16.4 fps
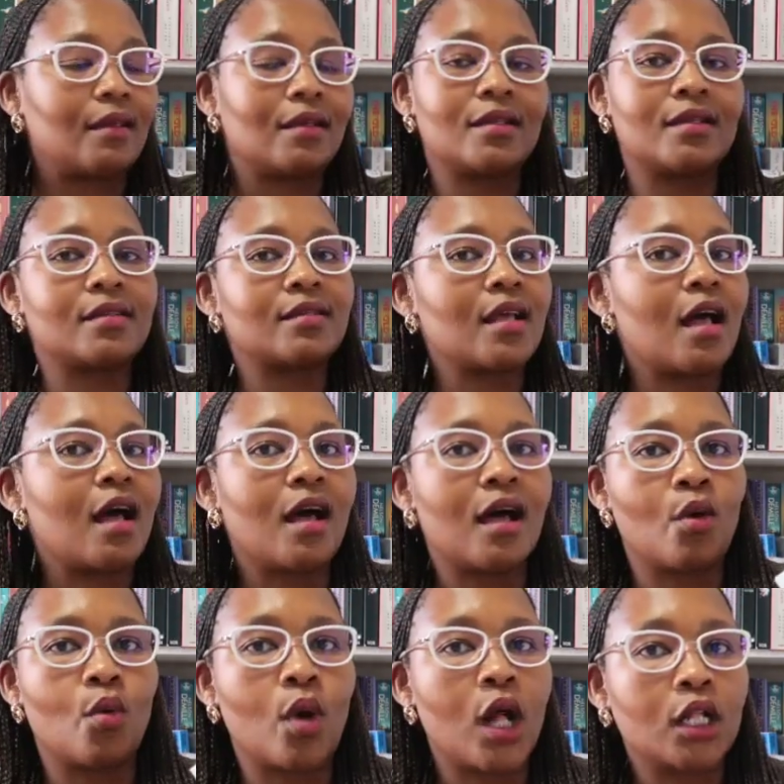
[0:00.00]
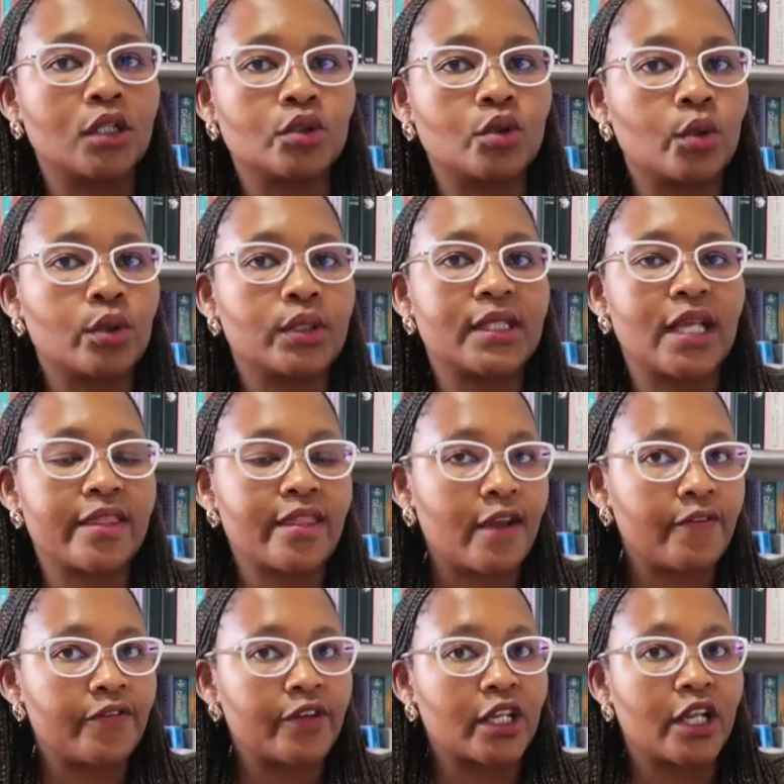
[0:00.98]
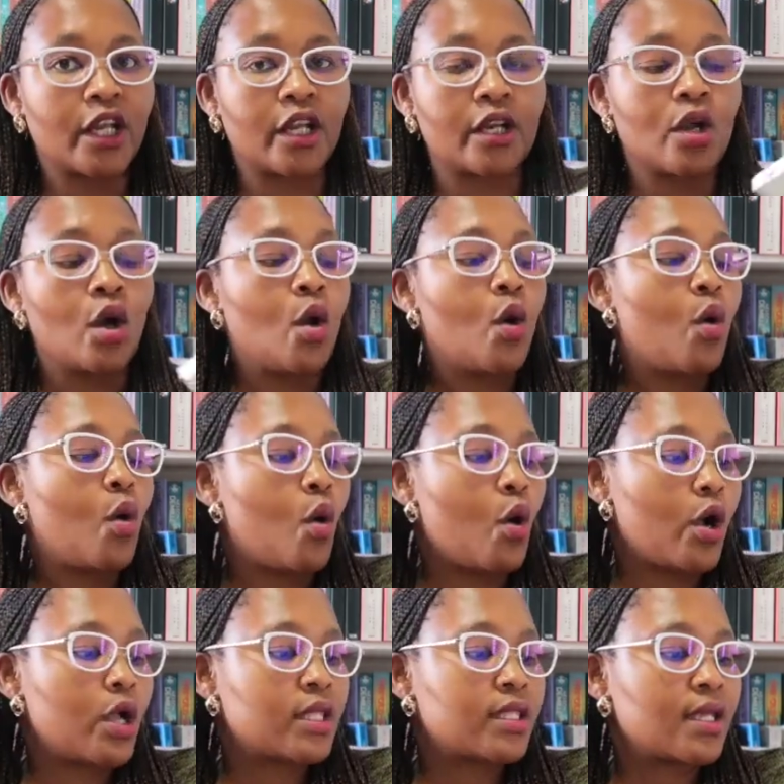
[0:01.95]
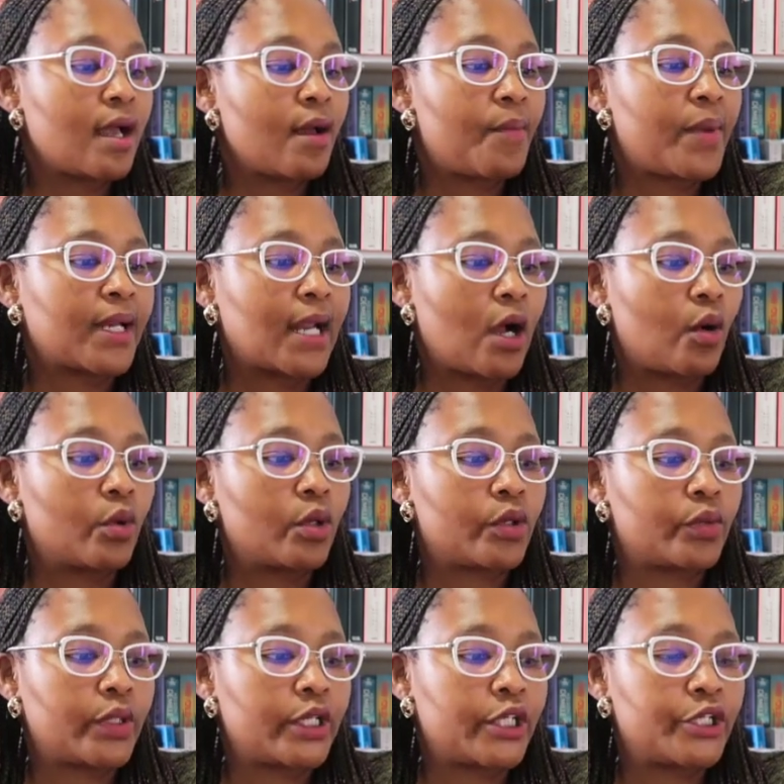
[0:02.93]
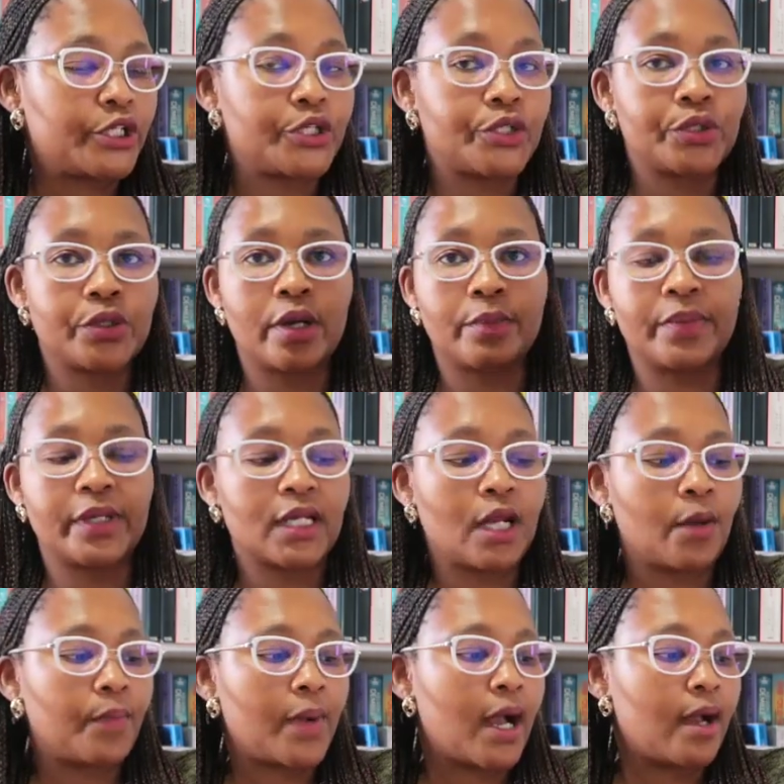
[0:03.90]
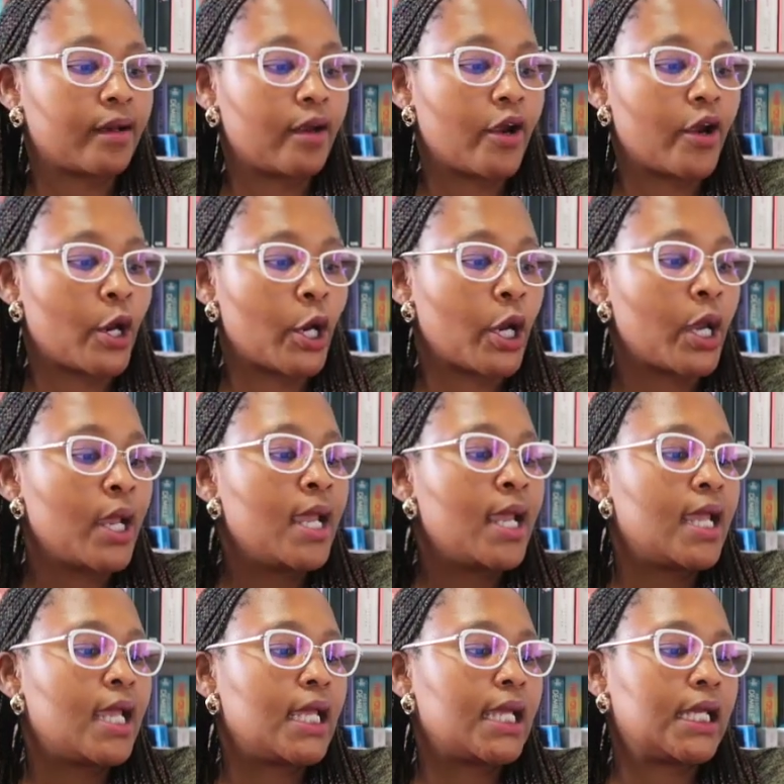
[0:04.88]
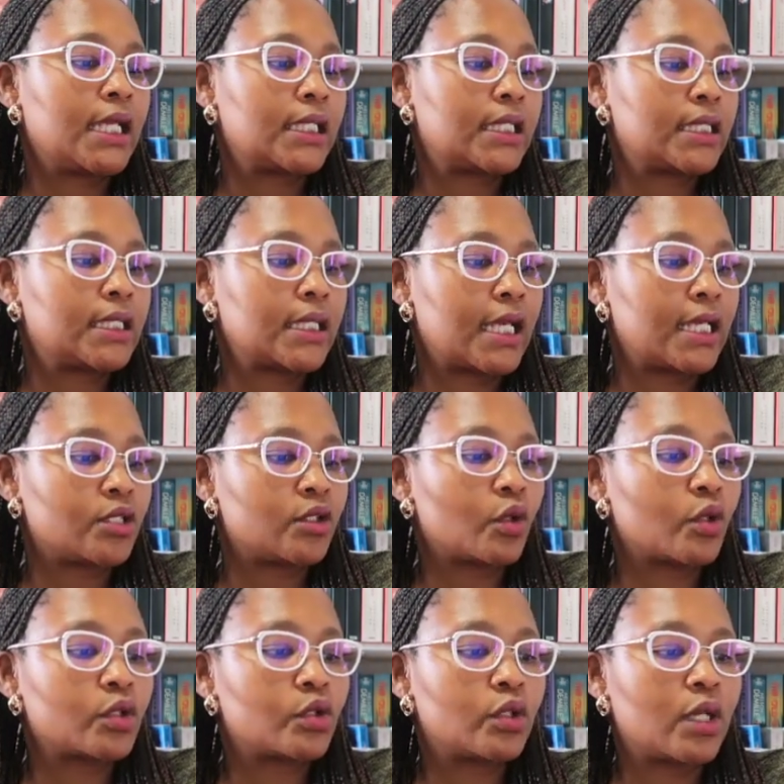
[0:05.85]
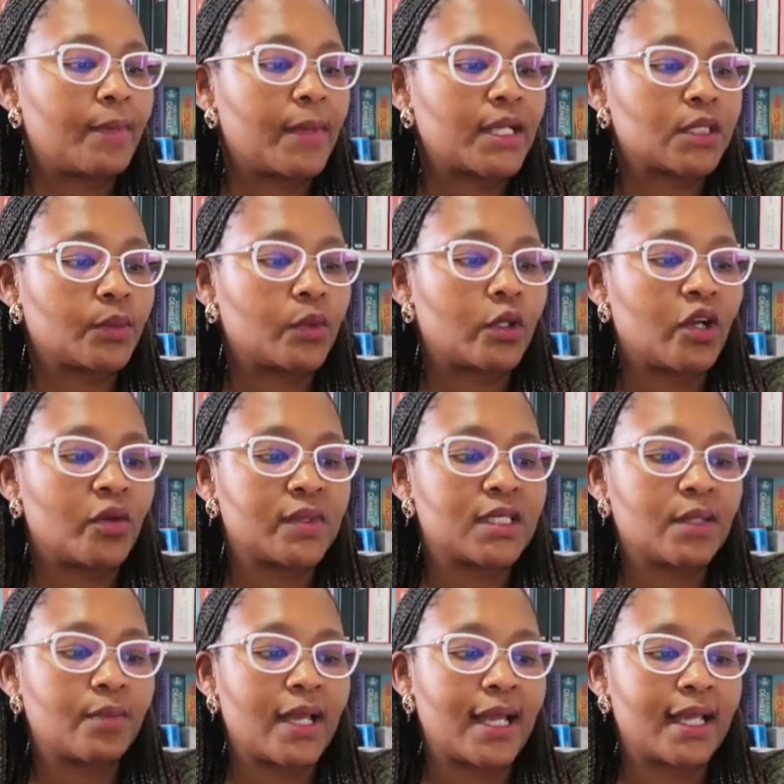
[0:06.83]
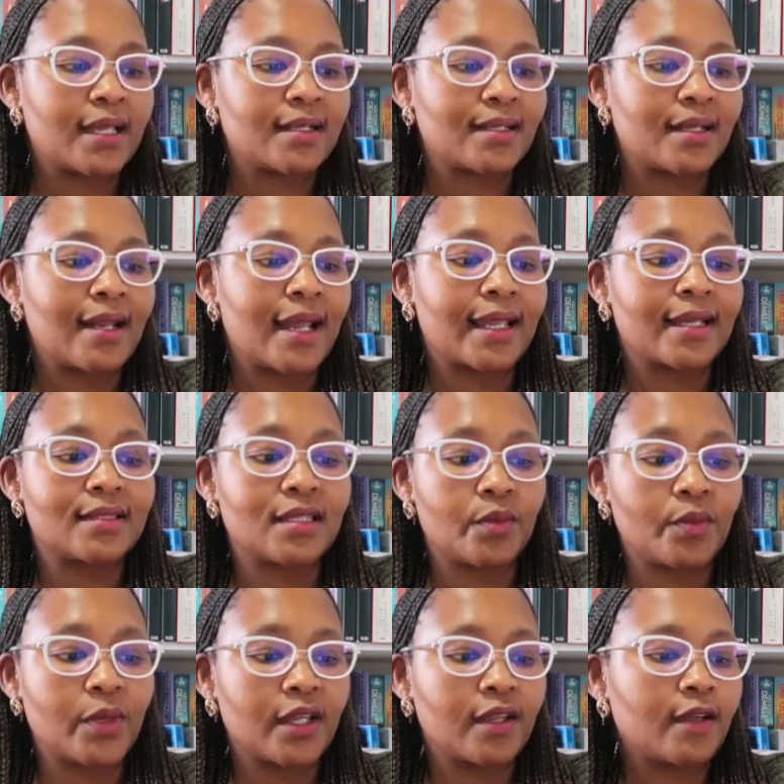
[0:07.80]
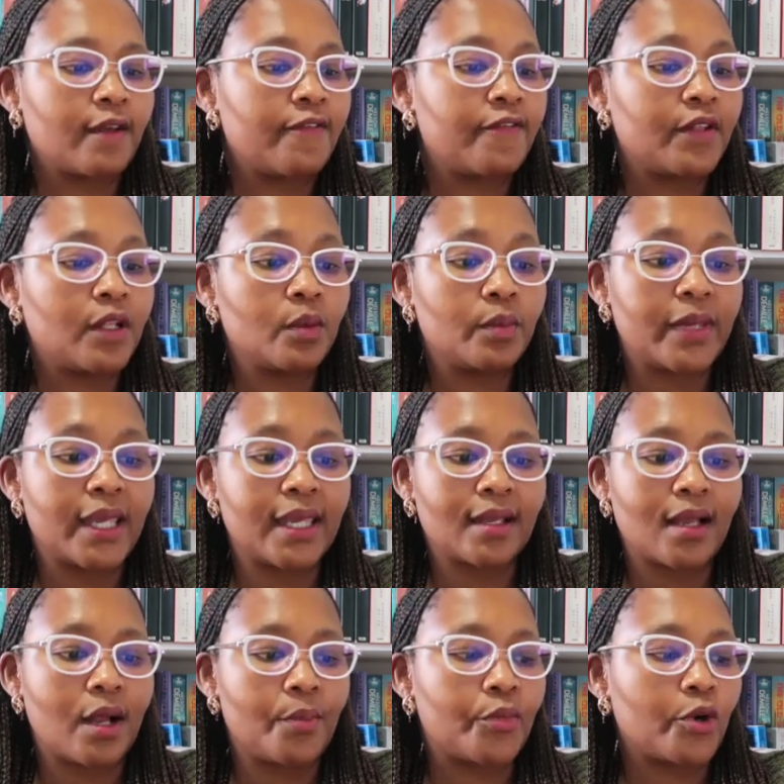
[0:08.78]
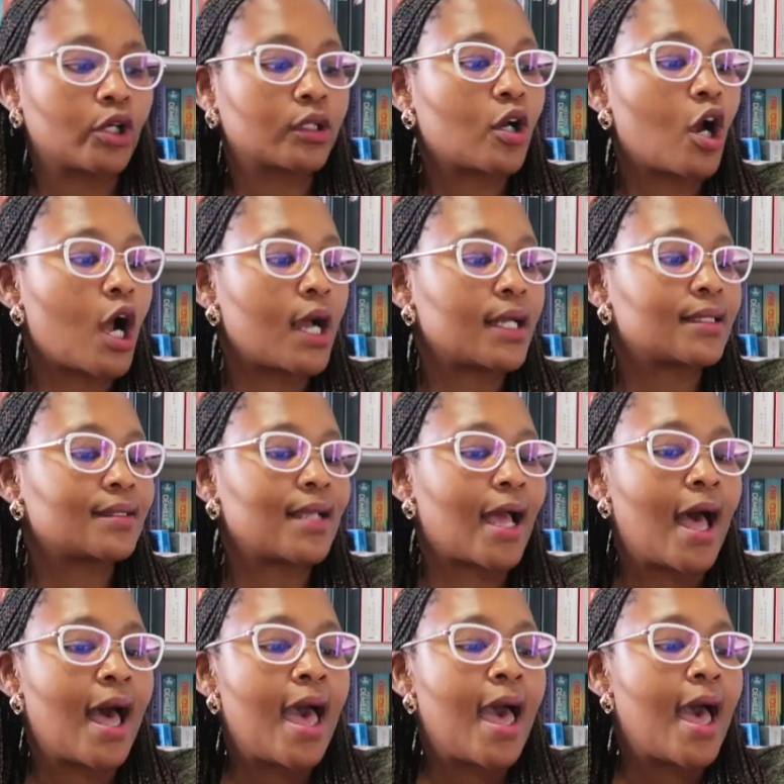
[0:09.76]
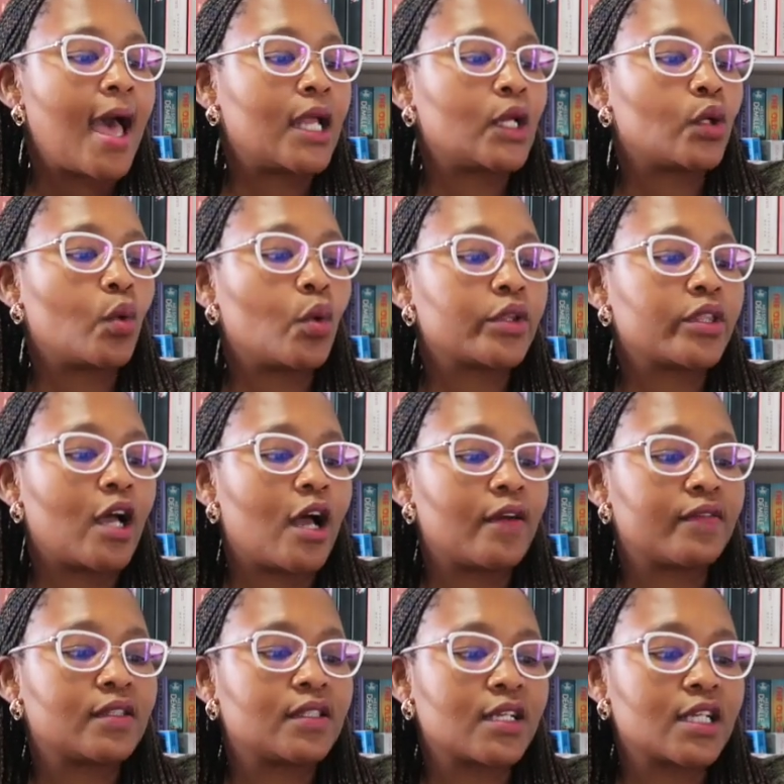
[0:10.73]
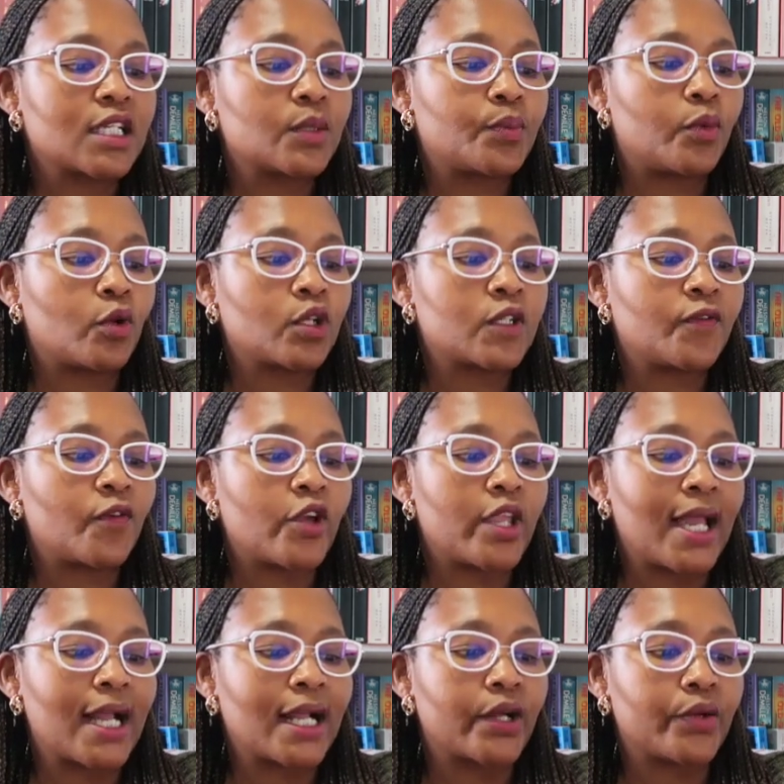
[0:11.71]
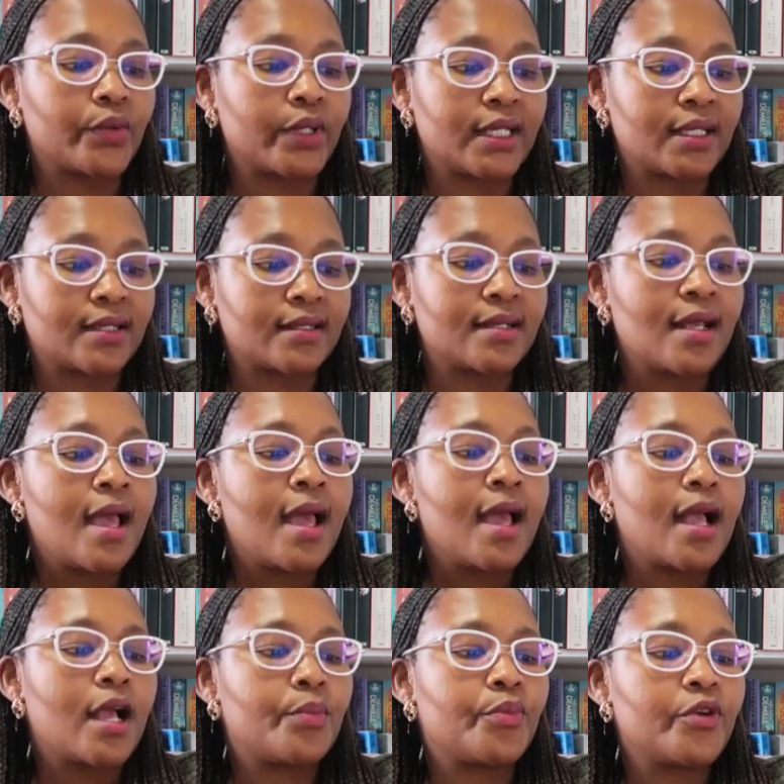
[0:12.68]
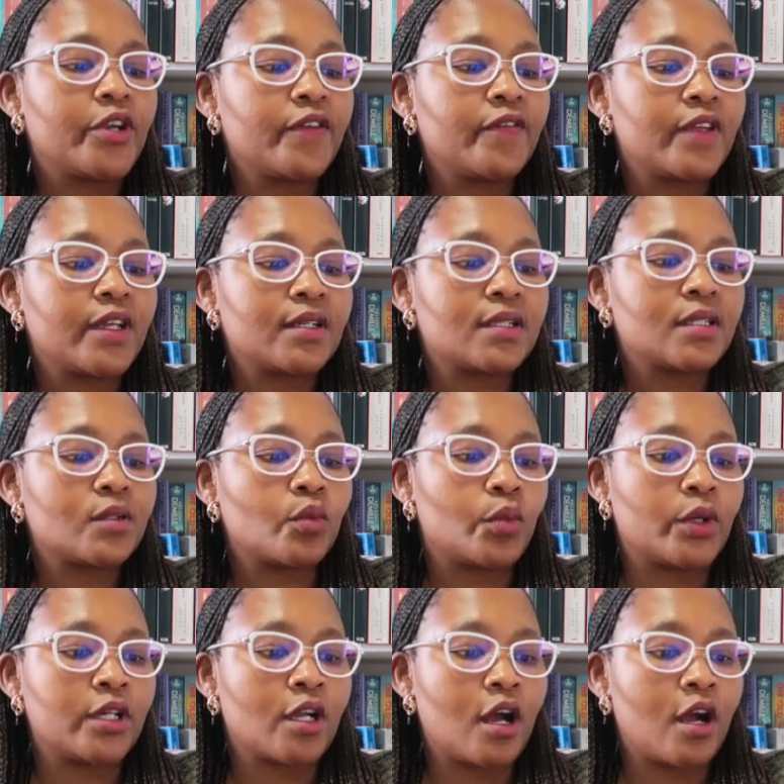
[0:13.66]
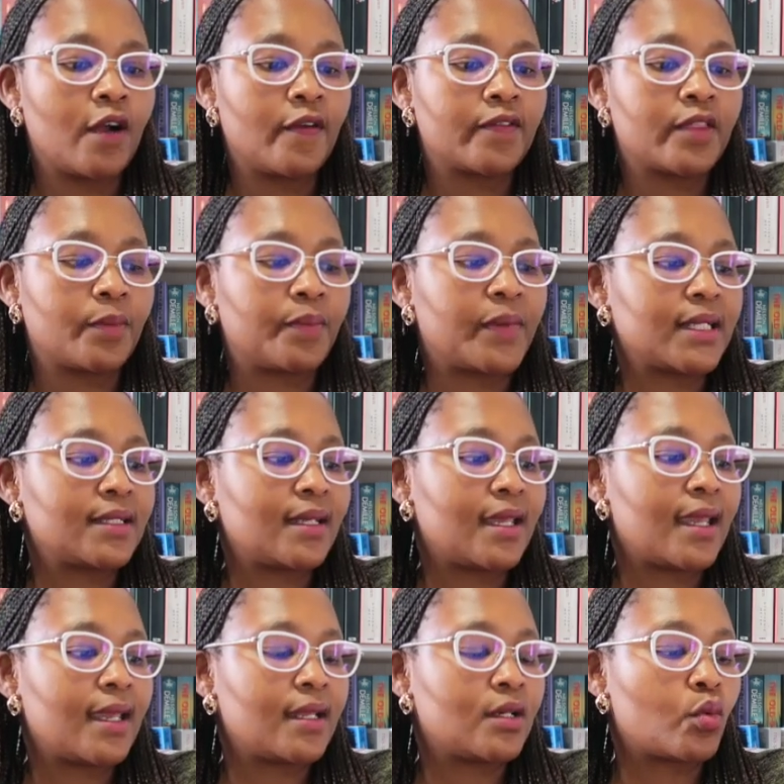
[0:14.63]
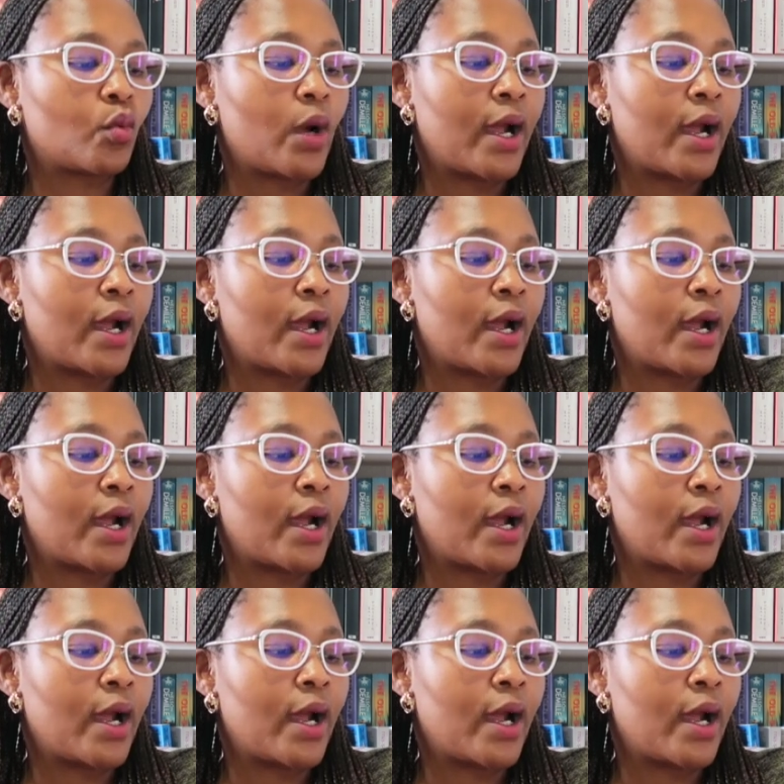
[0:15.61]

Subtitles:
is a well-known South African author, but I will read you a bit about her. It says, Nokuthula Mazibuko Msimang is an academic, filmmaker, broadcaster, and author of 6 books for younger readers. A previous winner of the Bessie Head